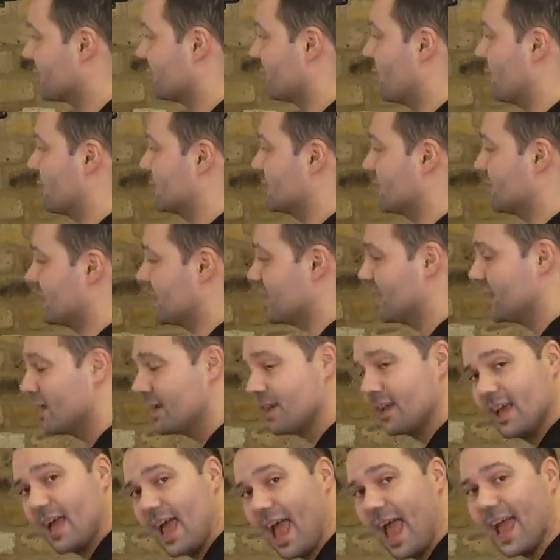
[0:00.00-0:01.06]
of course, of the
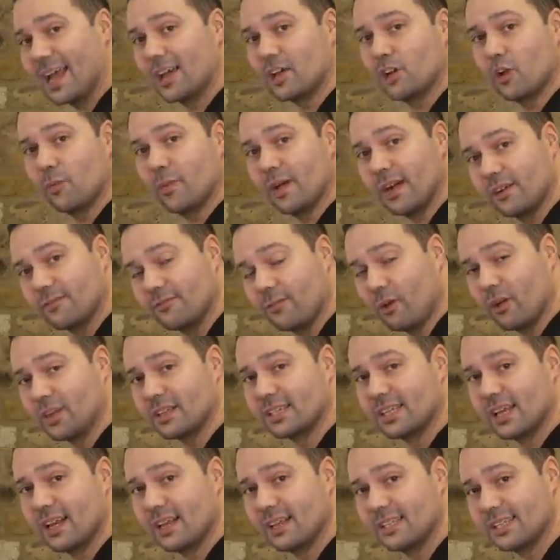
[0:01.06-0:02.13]
economic
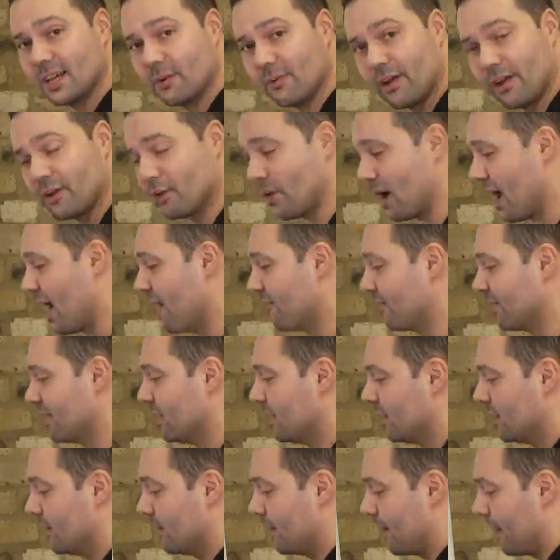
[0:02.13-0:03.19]
volatility around not having
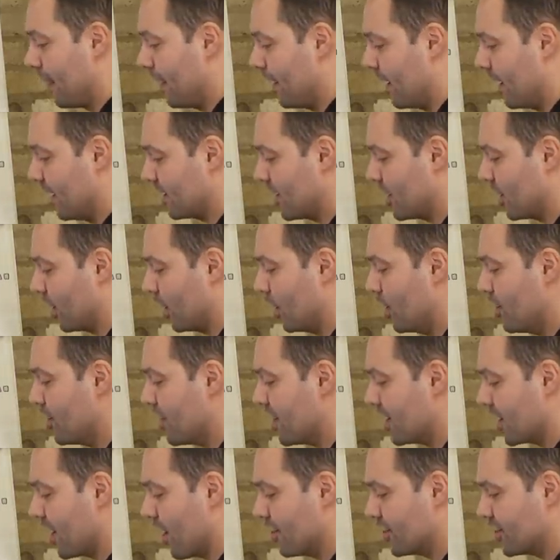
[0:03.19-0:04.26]
uh, concluded
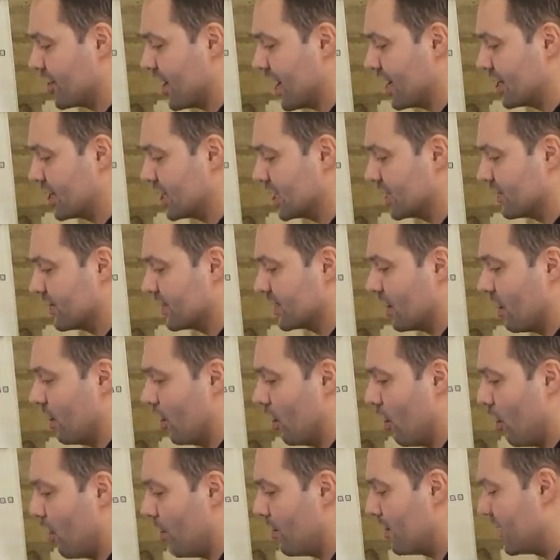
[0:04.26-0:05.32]
negotiations for so
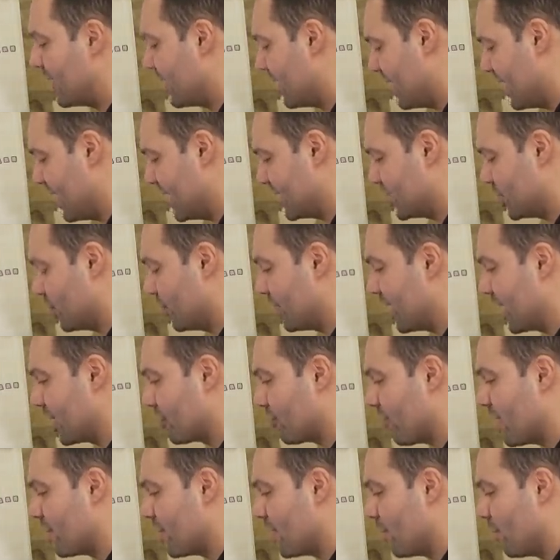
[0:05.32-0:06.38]
long. It's doing
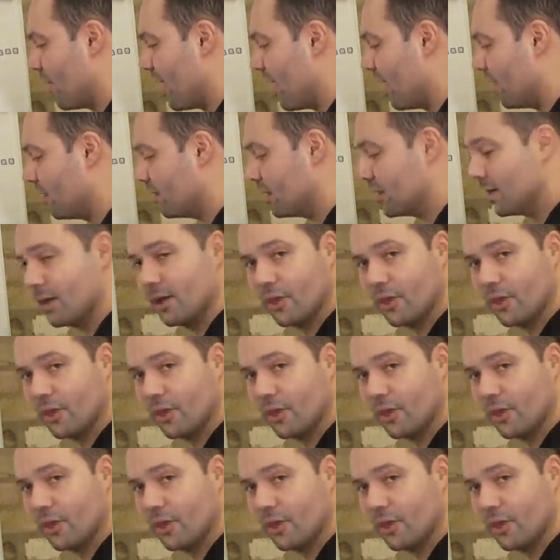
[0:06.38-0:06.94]
incredibly well.